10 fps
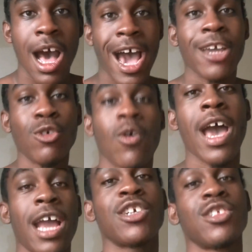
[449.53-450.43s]
I don't
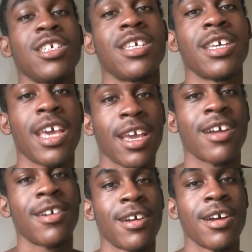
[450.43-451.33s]
actually
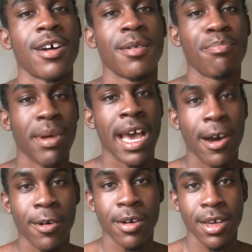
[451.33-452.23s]
care
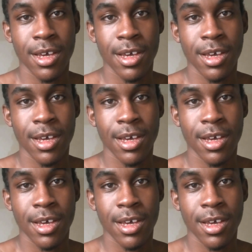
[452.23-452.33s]
about